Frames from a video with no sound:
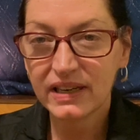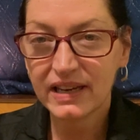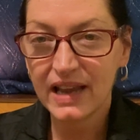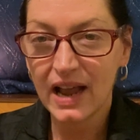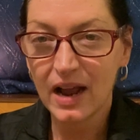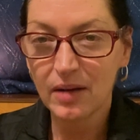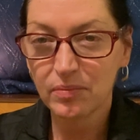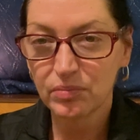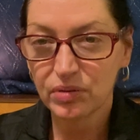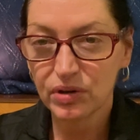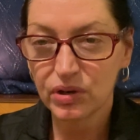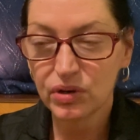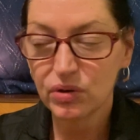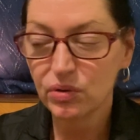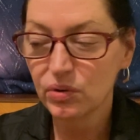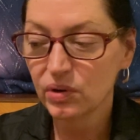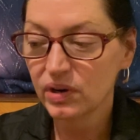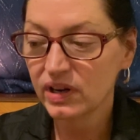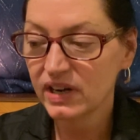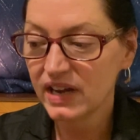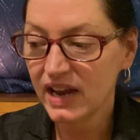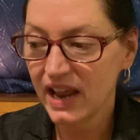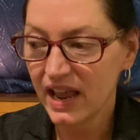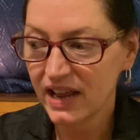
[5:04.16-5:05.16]

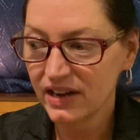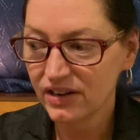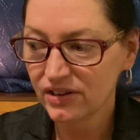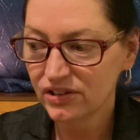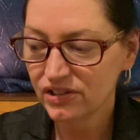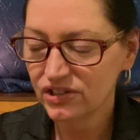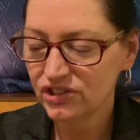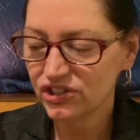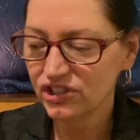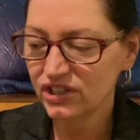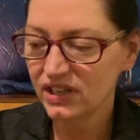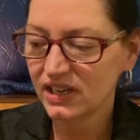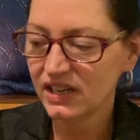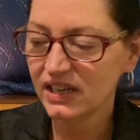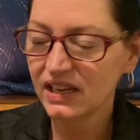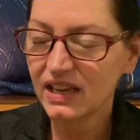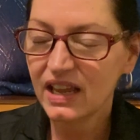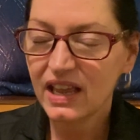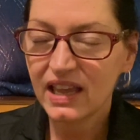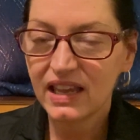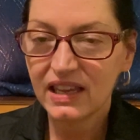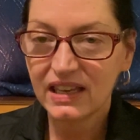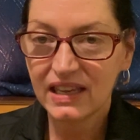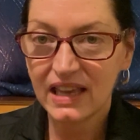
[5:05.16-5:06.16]
Capricorn energy,
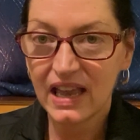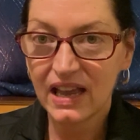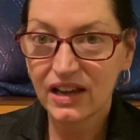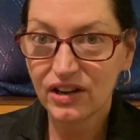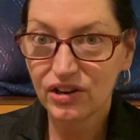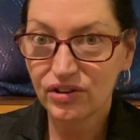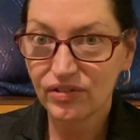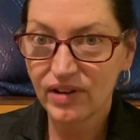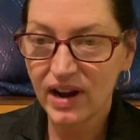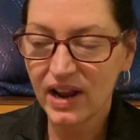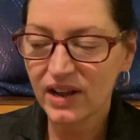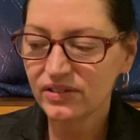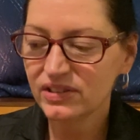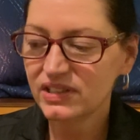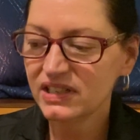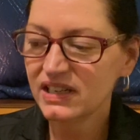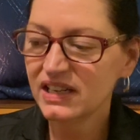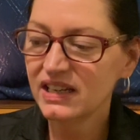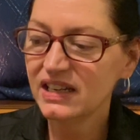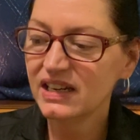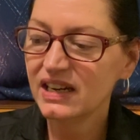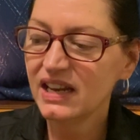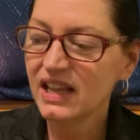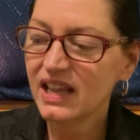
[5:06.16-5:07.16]
get
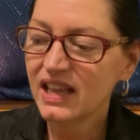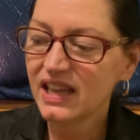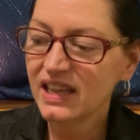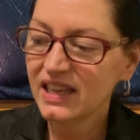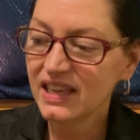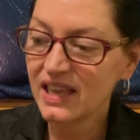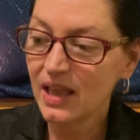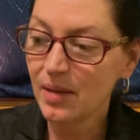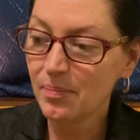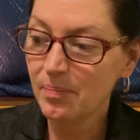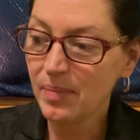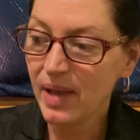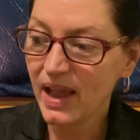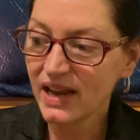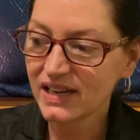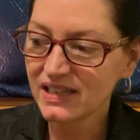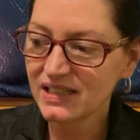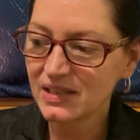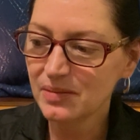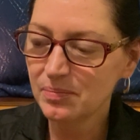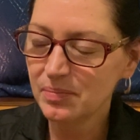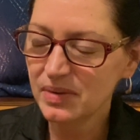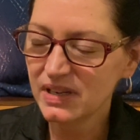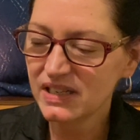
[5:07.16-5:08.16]
grounded, get back
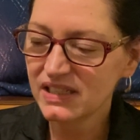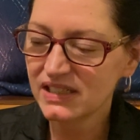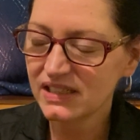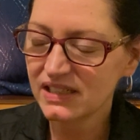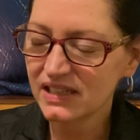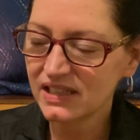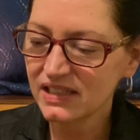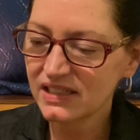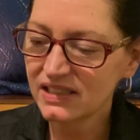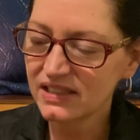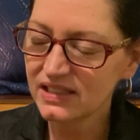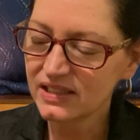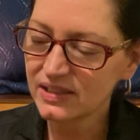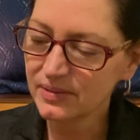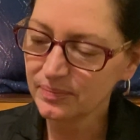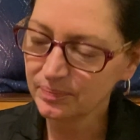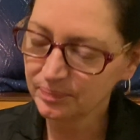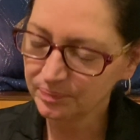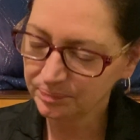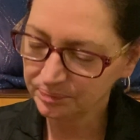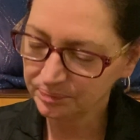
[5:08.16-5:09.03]
to business.